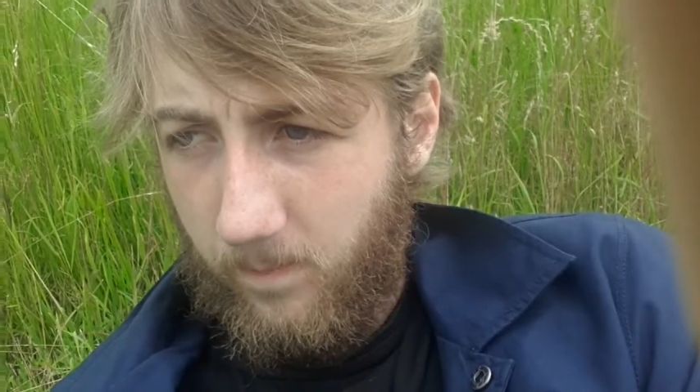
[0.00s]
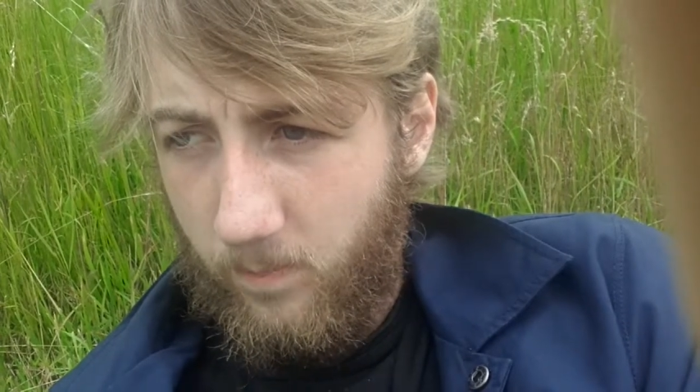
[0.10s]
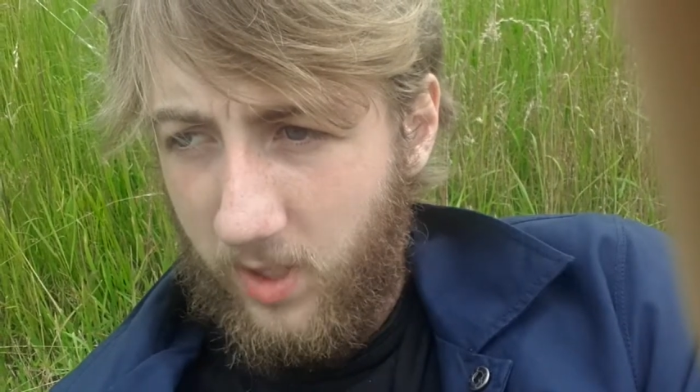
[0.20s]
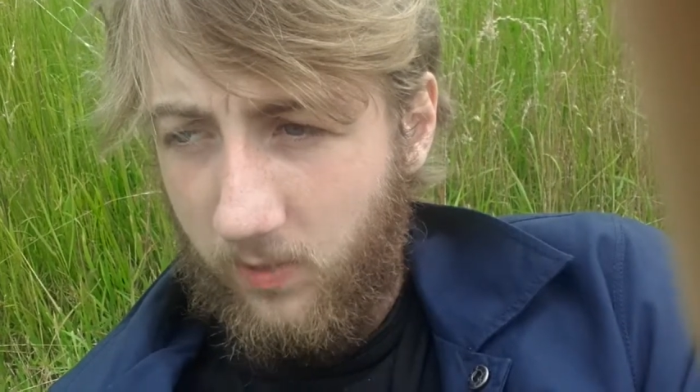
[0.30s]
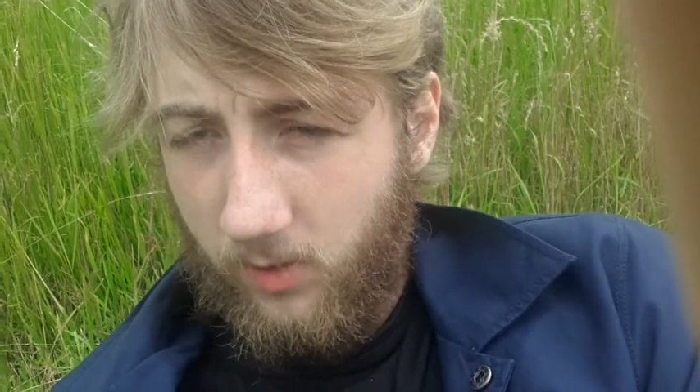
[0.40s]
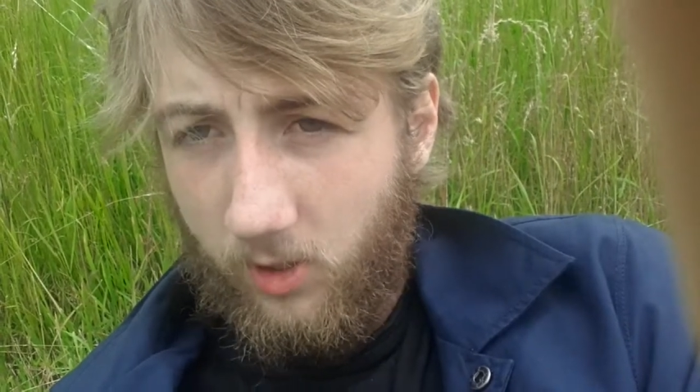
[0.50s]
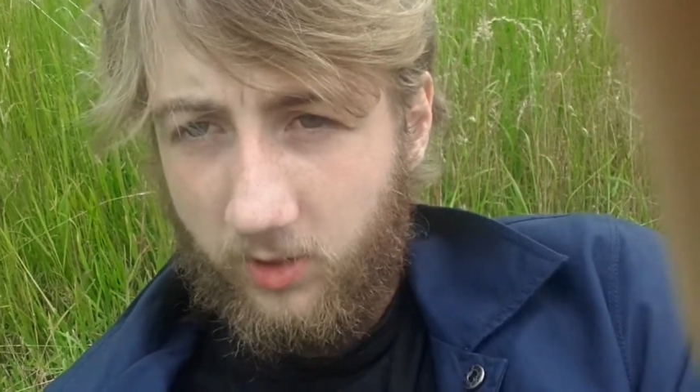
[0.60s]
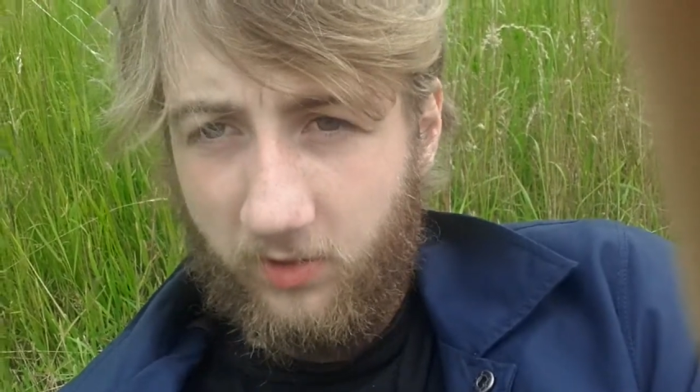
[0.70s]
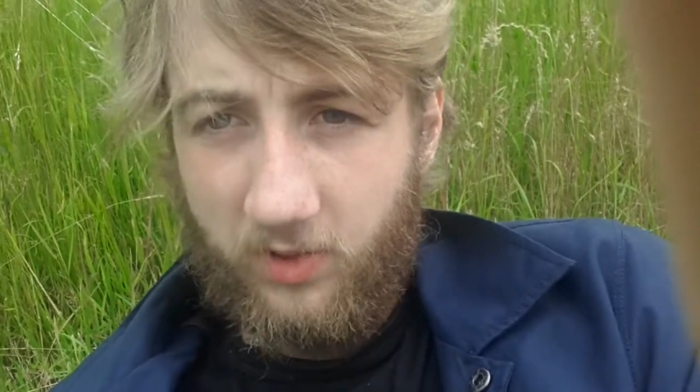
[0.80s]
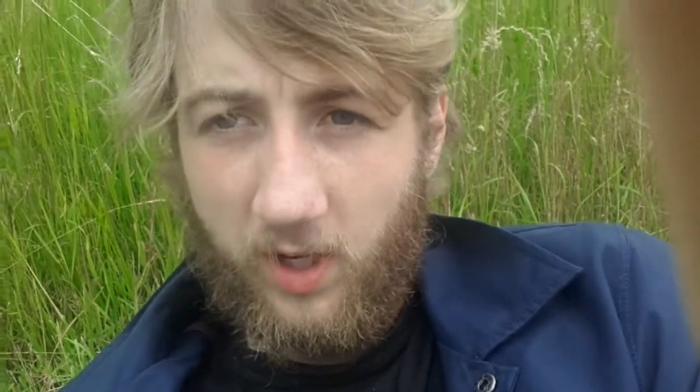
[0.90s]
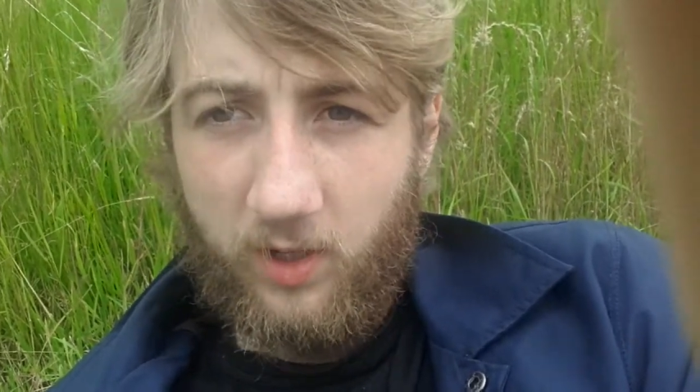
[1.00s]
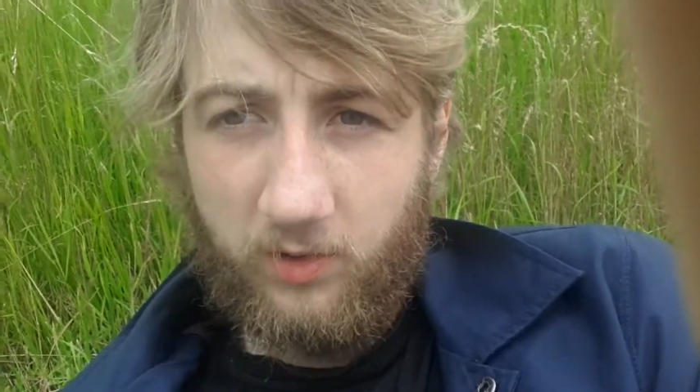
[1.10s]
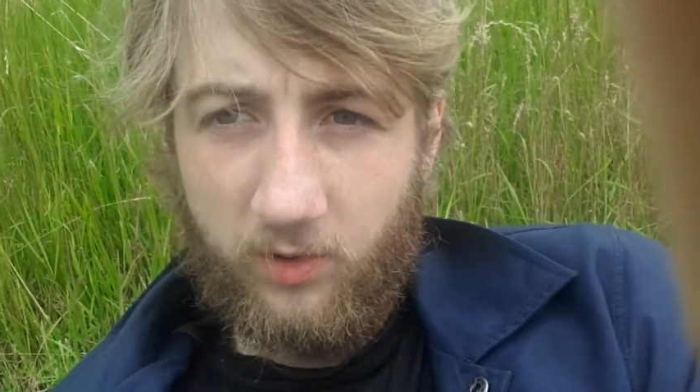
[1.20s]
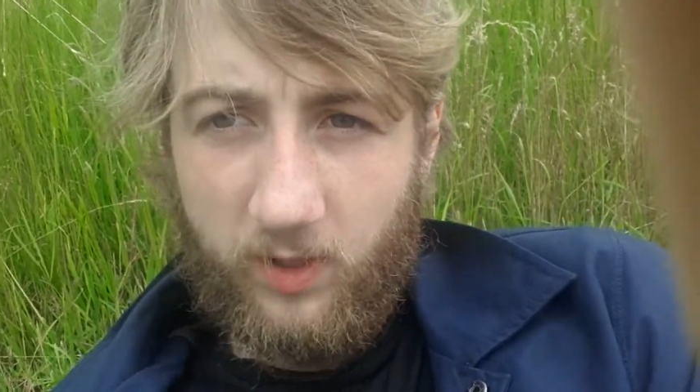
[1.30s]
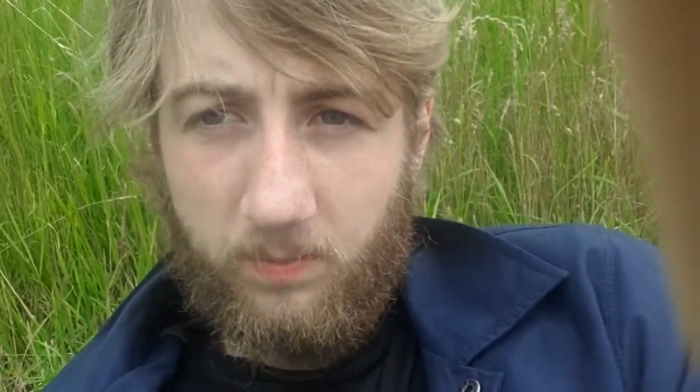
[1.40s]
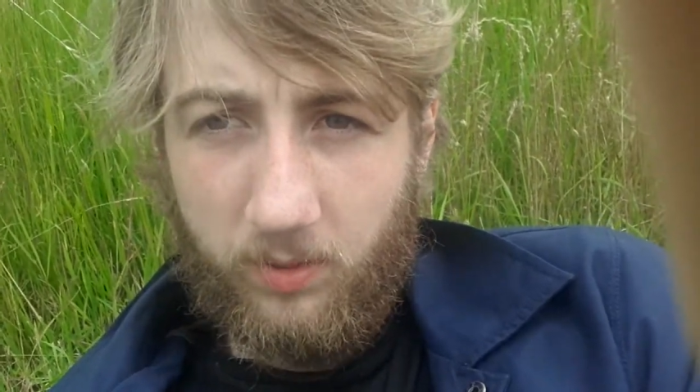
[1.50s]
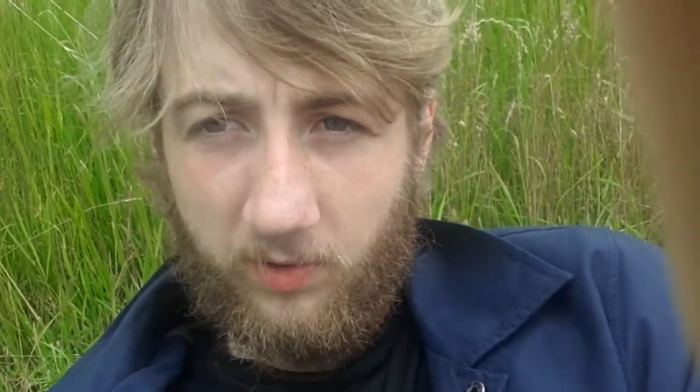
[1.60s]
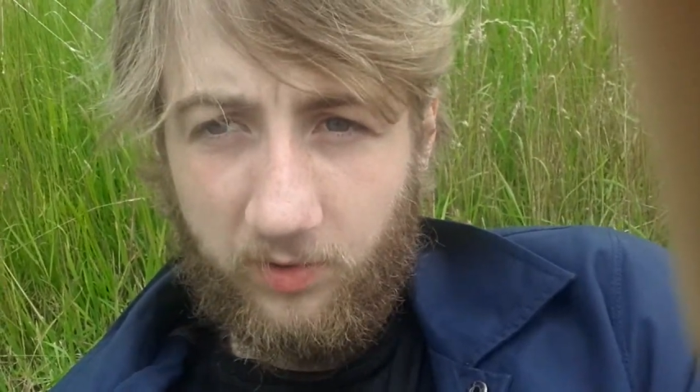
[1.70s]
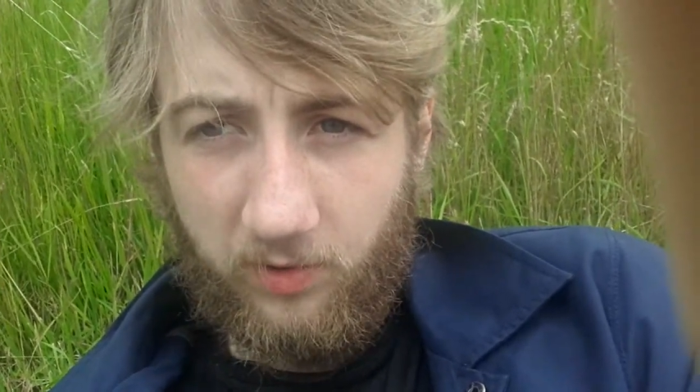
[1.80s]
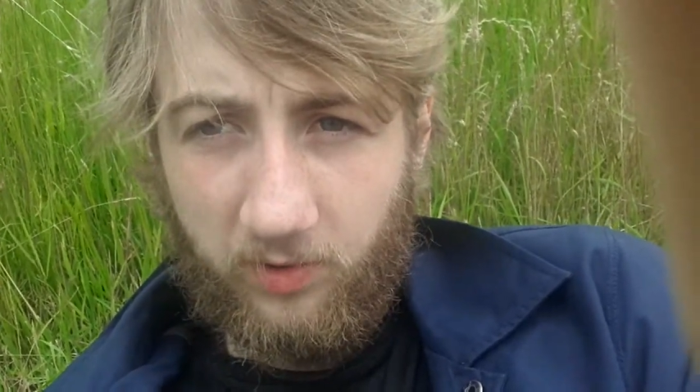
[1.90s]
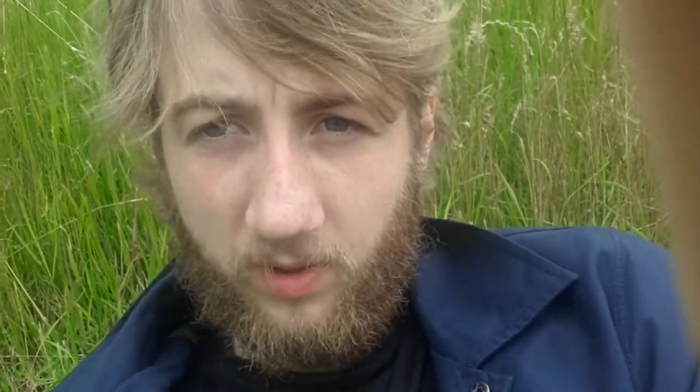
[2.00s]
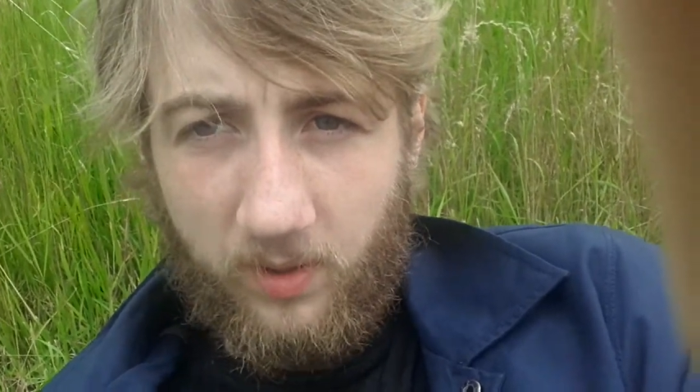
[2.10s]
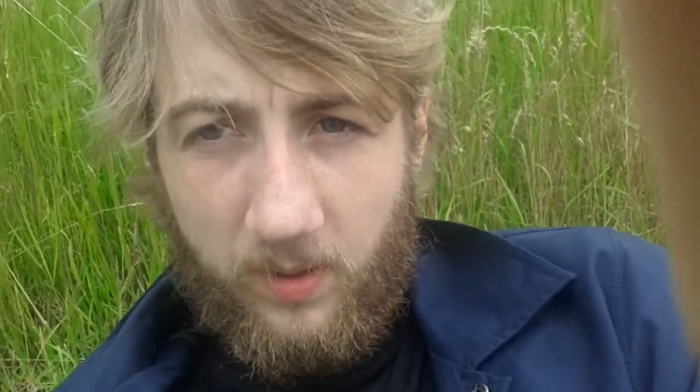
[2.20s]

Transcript: many of our desires and our impulses.